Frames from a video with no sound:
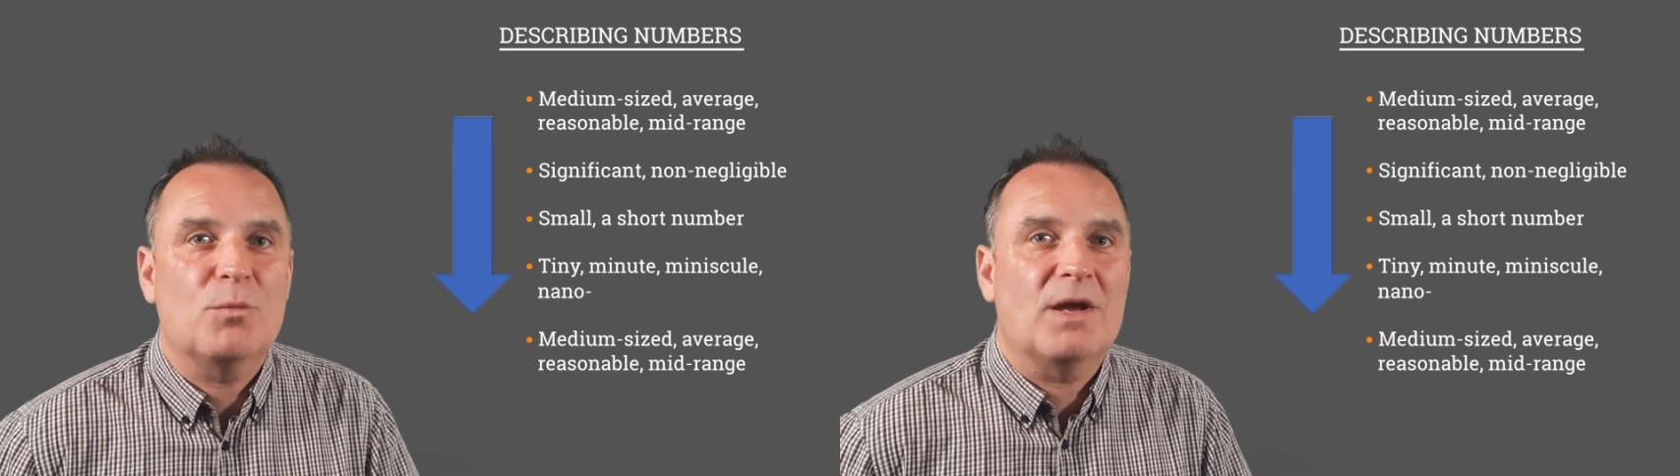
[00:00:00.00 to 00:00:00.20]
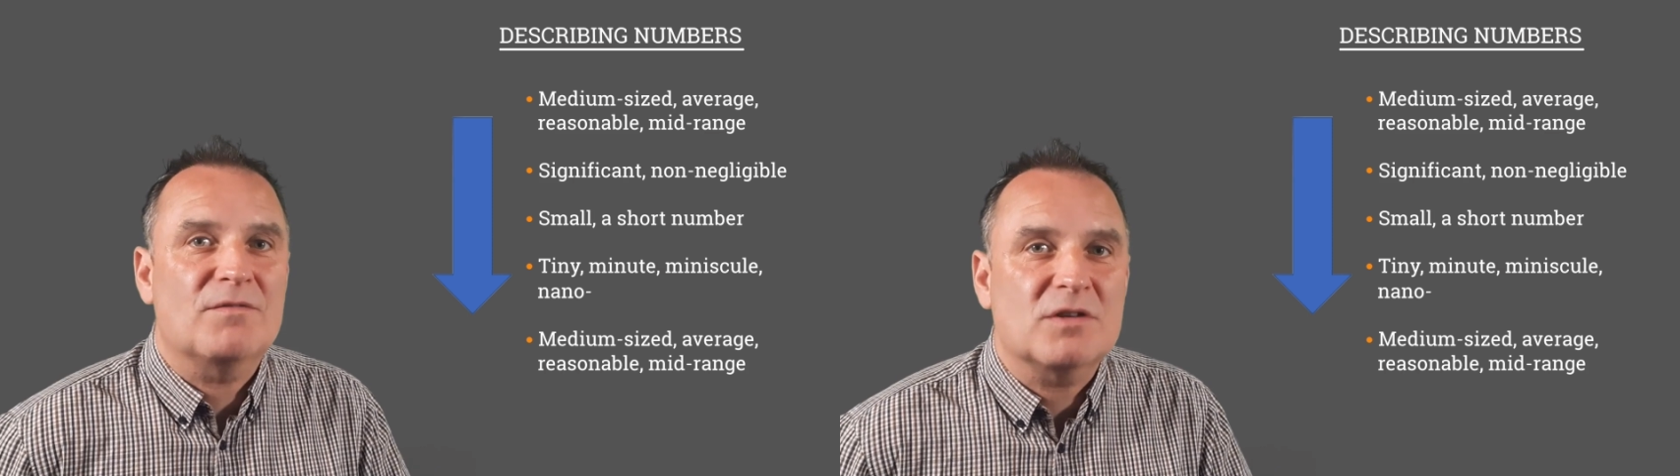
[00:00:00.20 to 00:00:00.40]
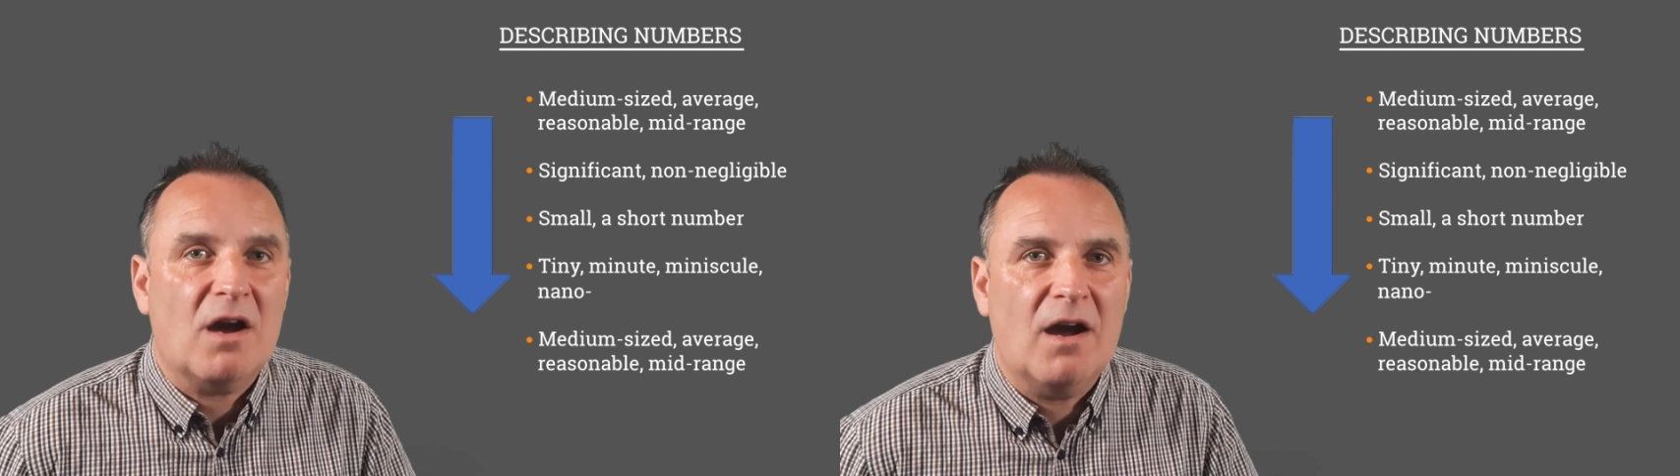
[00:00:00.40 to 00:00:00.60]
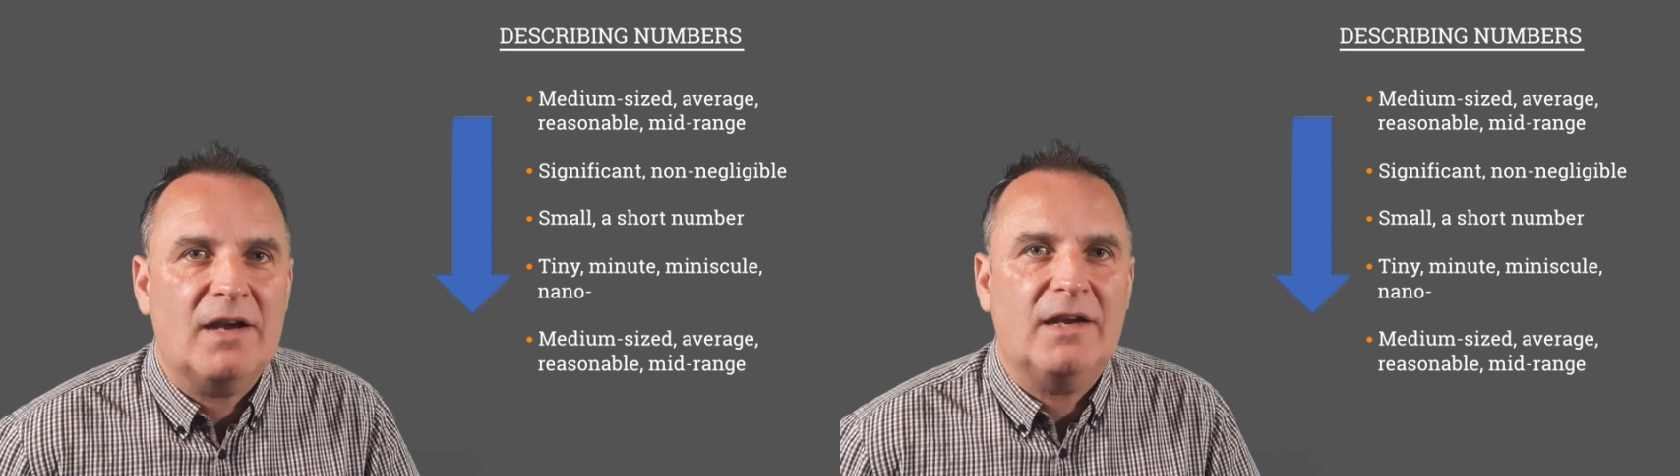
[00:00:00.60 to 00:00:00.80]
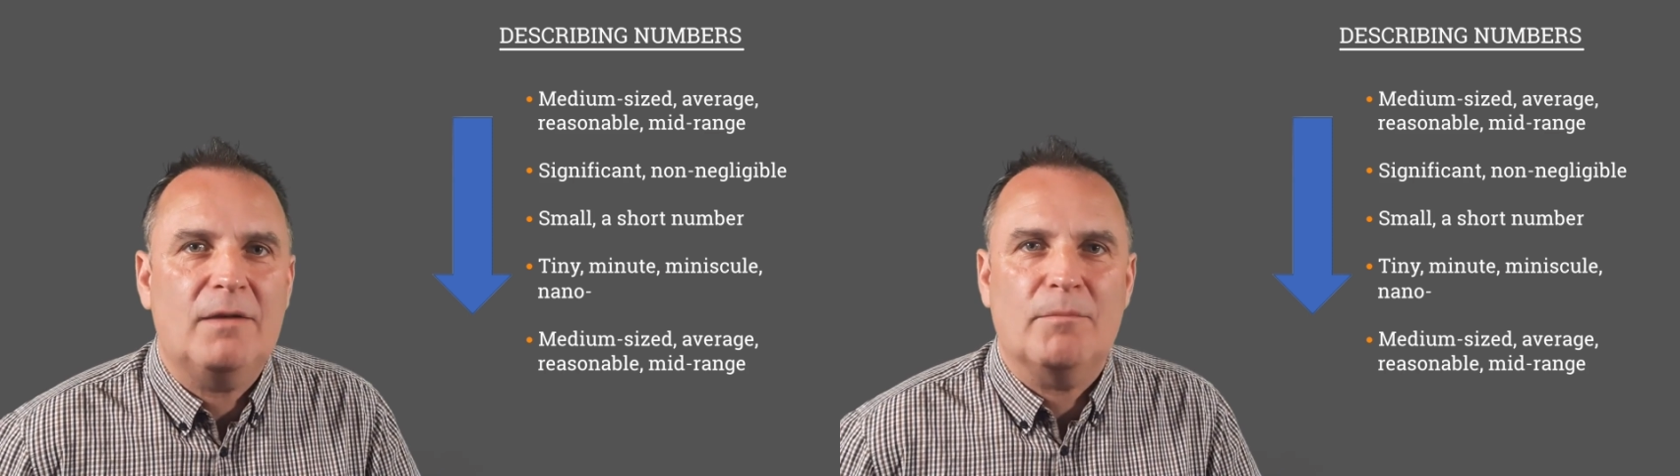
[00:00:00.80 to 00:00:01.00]
we have
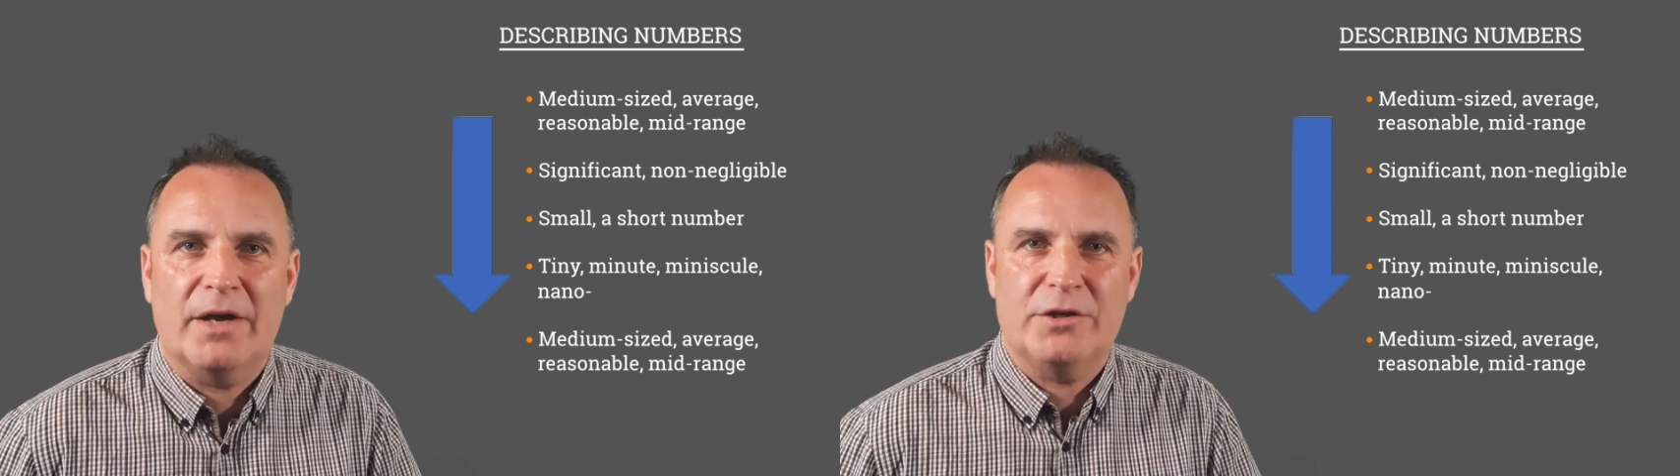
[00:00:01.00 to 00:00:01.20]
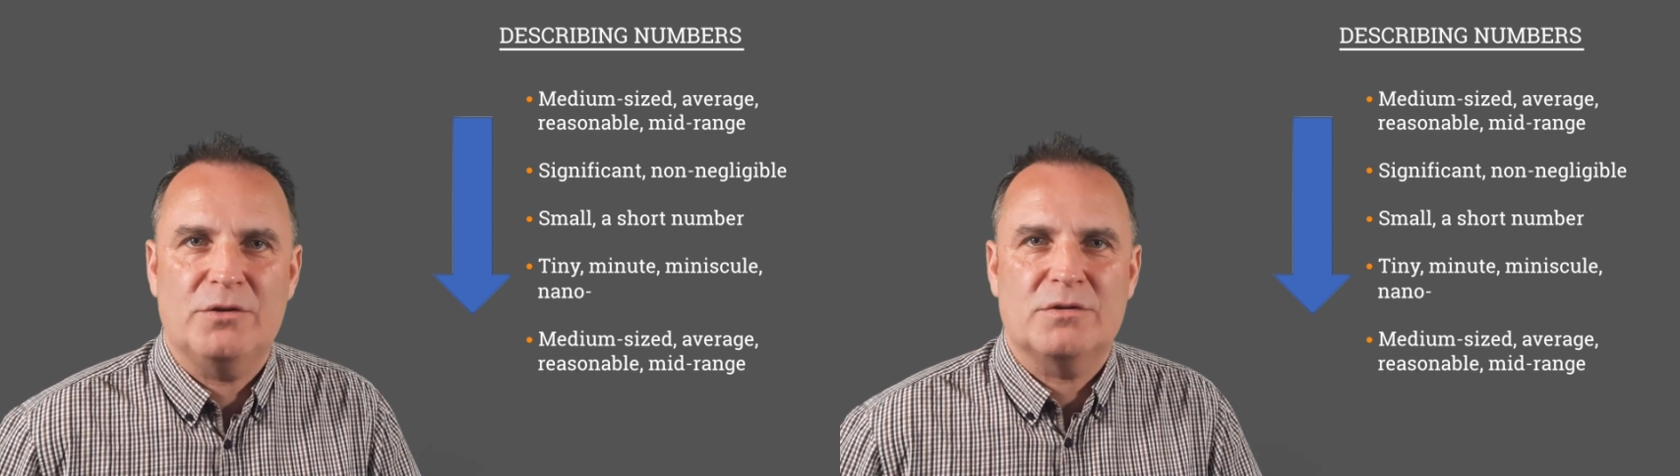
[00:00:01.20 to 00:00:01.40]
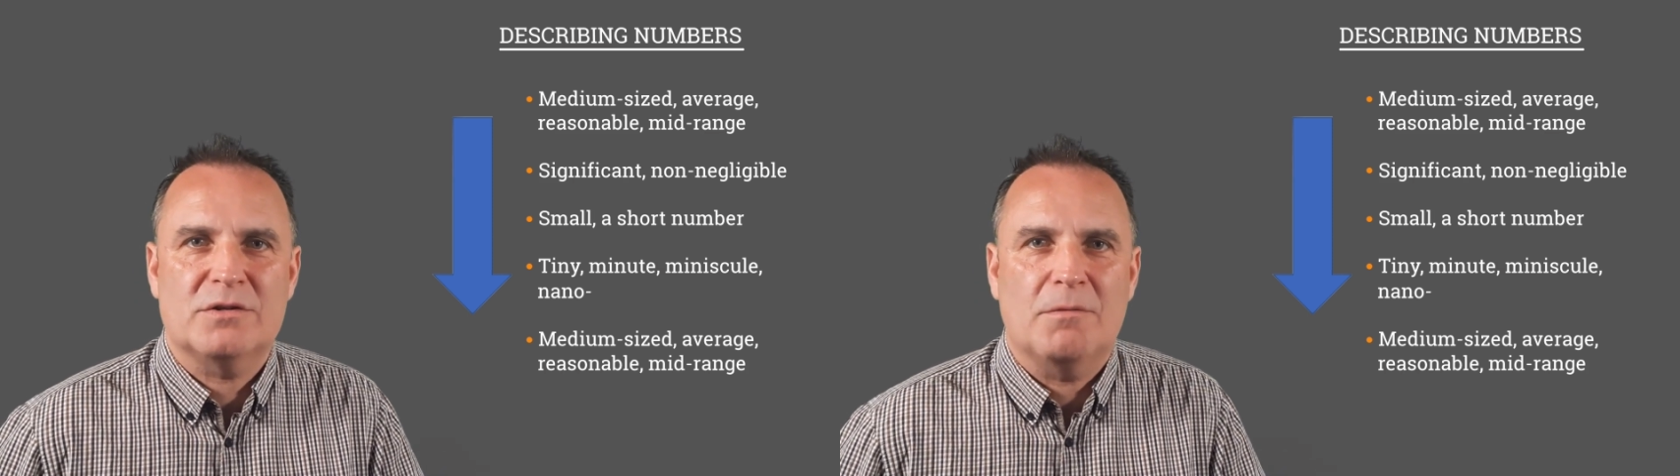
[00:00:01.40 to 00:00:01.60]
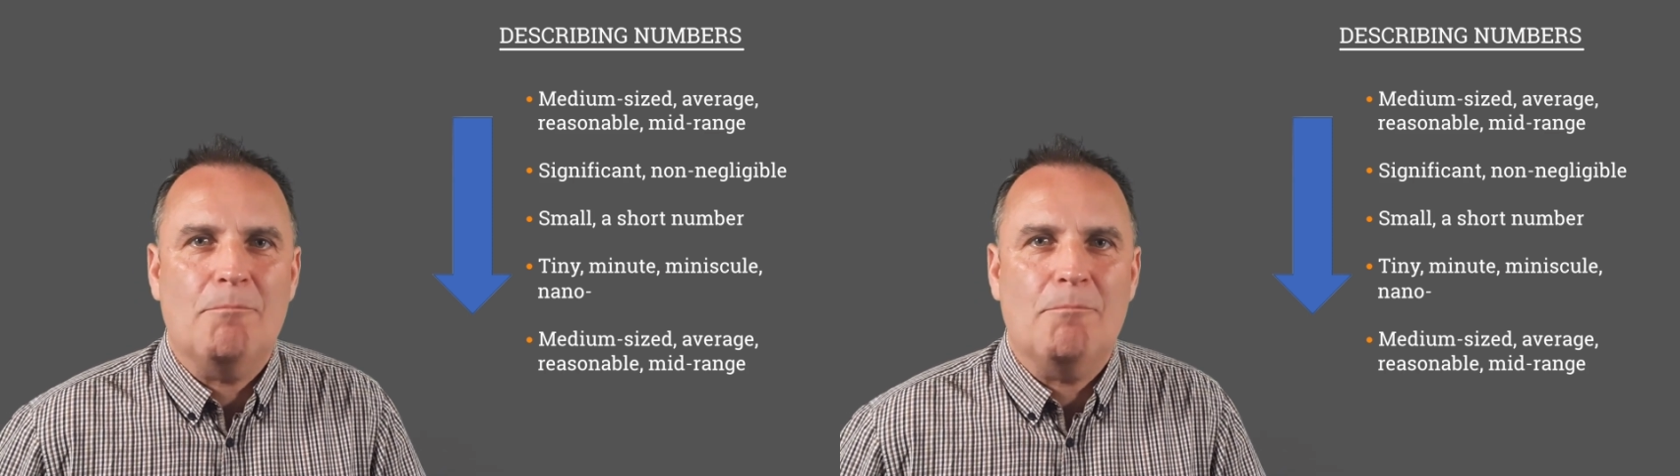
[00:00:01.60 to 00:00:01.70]
tiny, minute,